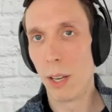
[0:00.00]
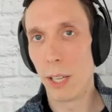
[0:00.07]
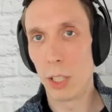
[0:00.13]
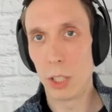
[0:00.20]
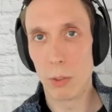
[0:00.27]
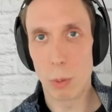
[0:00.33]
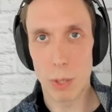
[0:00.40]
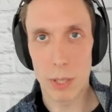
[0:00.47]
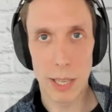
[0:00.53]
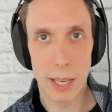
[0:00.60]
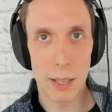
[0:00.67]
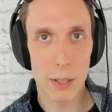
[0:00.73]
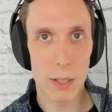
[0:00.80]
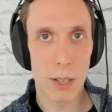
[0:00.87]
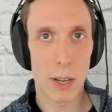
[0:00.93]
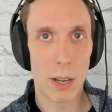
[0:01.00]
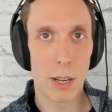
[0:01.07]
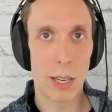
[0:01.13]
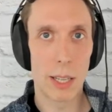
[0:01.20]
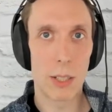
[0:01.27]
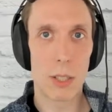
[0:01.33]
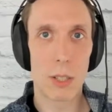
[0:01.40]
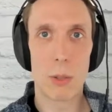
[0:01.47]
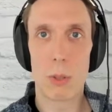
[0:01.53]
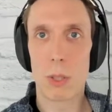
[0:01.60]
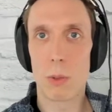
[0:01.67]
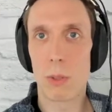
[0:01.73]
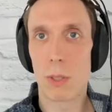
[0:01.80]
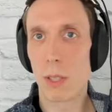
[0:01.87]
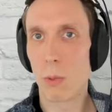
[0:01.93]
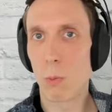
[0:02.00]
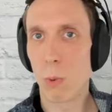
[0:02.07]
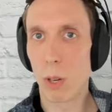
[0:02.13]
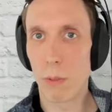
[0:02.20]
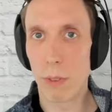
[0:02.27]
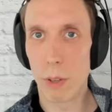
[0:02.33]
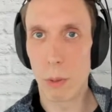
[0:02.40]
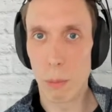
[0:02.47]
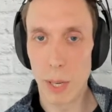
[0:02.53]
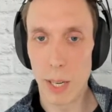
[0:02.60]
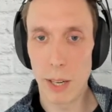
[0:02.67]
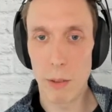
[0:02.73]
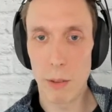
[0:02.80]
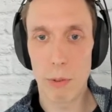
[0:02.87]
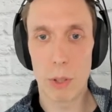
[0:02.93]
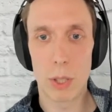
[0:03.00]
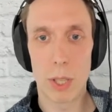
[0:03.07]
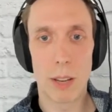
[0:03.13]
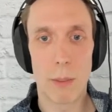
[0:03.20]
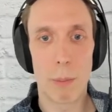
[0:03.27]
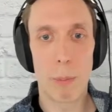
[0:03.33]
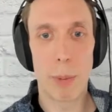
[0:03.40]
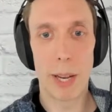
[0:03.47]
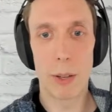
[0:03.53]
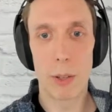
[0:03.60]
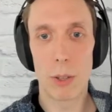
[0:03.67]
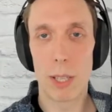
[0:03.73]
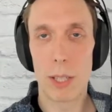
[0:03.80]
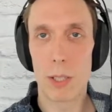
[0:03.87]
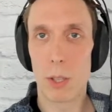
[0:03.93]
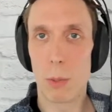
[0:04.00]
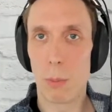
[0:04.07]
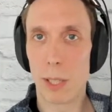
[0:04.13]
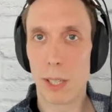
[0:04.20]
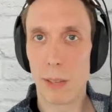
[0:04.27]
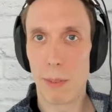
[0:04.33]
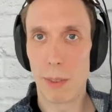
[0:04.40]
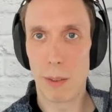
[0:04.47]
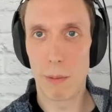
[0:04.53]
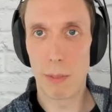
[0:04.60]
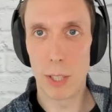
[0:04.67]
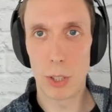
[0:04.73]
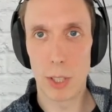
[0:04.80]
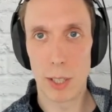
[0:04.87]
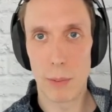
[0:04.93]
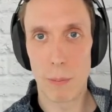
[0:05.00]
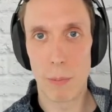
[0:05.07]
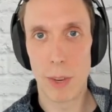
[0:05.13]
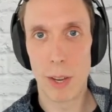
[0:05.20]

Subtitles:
achievable sales targets to does work feel meaningful? Do you have boundaries? Do you believe in the vision?